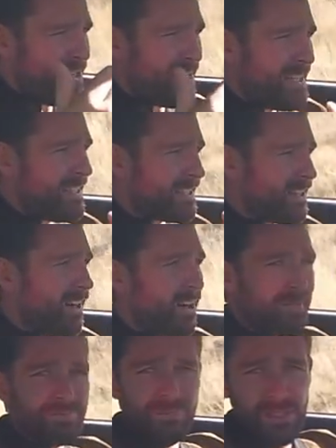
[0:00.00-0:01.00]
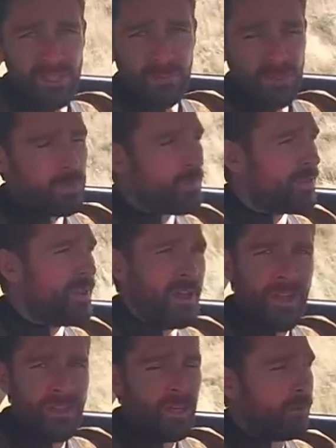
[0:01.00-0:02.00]
to this car. Not so much with
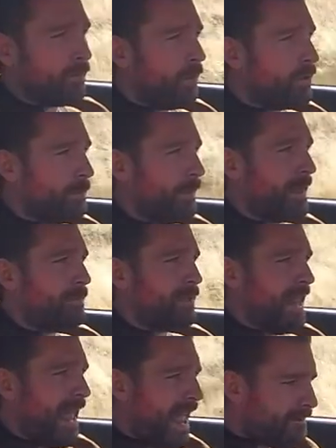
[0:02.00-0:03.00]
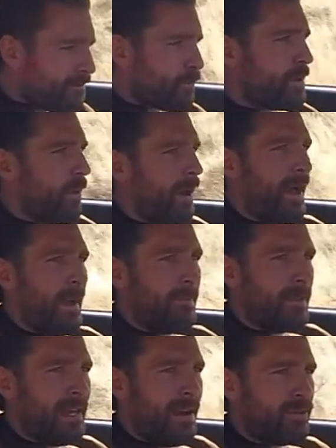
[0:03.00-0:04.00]
the off-road bit, but everywhere
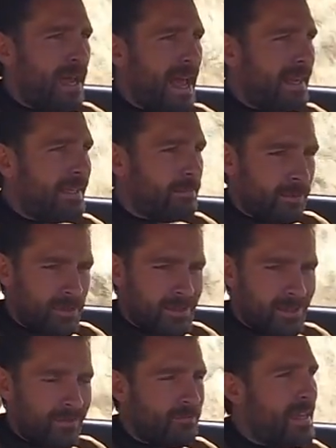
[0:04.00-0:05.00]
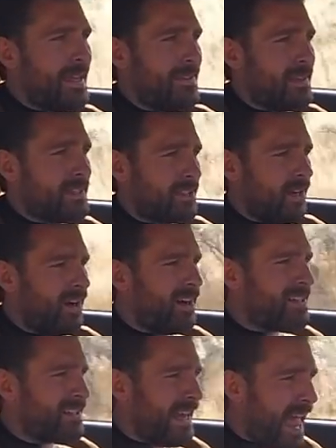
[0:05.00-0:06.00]
and every element of being in this car
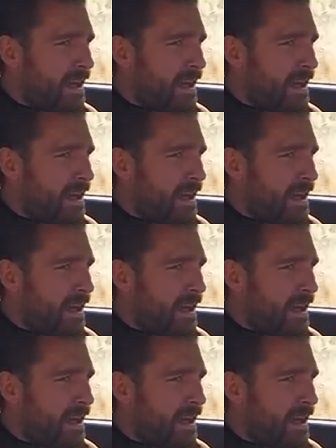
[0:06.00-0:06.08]
is an